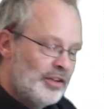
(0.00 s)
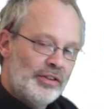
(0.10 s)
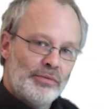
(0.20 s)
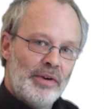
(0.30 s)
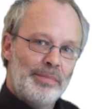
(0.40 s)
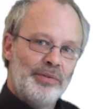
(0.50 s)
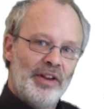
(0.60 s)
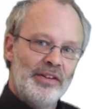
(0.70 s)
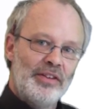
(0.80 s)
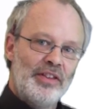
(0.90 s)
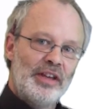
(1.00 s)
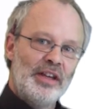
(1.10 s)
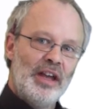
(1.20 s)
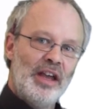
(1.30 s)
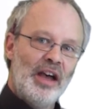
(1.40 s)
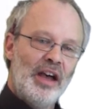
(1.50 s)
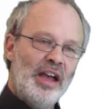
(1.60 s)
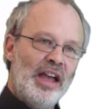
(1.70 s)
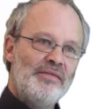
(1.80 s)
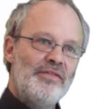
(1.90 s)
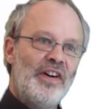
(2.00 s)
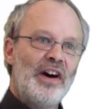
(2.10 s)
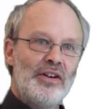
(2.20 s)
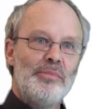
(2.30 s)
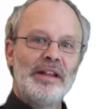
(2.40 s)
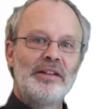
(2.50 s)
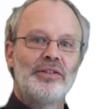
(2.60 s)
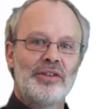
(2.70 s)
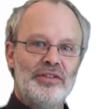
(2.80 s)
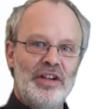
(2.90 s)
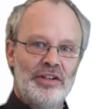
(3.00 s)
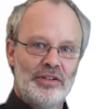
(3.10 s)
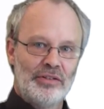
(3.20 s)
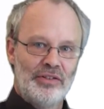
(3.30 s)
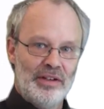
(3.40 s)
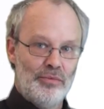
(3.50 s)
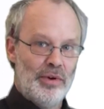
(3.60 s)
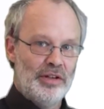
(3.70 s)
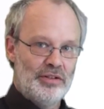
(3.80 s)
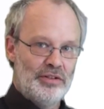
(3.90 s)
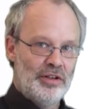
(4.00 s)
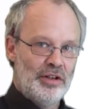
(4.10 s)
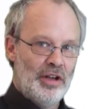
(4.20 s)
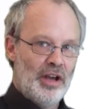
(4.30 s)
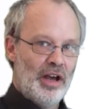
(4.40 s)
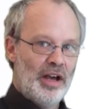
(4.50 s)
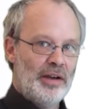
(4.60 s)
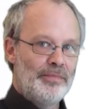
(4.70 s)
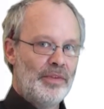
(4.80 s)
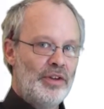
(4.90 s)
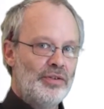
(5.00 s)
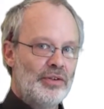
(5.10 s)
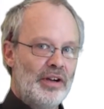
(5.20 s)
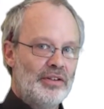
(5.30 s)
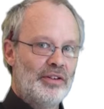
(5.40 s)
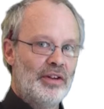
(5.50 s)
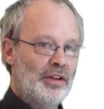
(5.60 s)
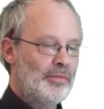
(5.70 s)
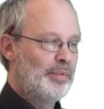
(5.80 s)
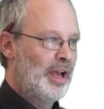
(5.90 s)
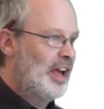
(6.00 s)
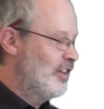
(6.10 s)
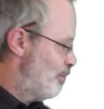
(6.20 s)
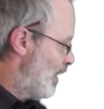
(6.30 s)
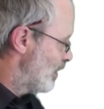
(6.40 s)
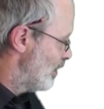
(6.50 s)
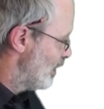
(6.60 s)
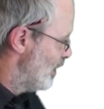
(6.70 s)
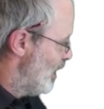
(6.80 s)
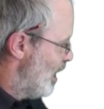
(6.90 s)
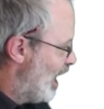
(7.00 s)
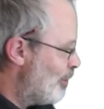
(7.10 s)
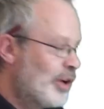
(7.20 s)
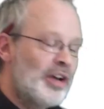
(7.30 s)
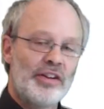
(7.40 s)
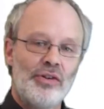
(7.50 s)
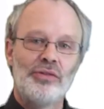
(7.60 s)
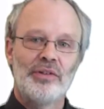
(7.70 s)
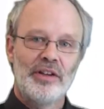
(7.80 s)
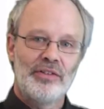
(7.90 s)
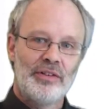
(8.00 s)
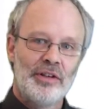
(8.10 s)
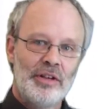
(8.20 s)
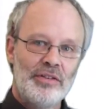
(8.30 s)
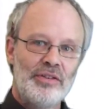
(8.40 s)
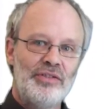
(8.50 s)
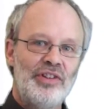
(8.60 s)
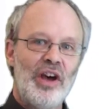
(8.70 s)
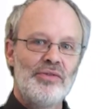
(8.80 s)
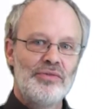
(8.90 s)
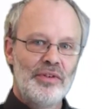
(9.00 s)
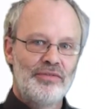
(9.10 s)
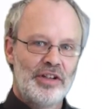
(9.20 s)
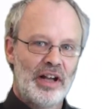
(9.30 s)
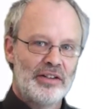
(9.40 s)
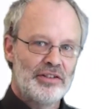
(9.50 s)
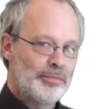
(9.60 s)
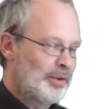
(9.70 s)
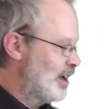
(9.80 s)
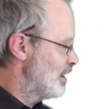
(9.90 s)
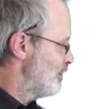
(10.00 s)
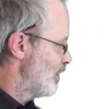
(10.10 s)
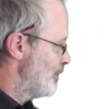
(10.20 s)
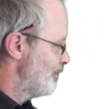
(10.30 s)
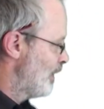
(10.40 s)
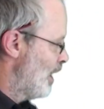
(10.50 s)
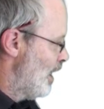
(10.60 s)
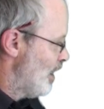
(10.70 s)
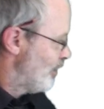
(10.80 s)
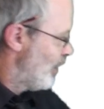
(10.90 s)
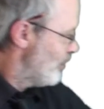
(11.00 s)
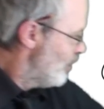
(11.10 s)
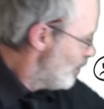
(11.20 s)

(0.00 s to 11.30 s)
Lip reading: to represent the environmental conditions in which you're going to behave badly. And we're going to call this the zone of challenging behaviour. So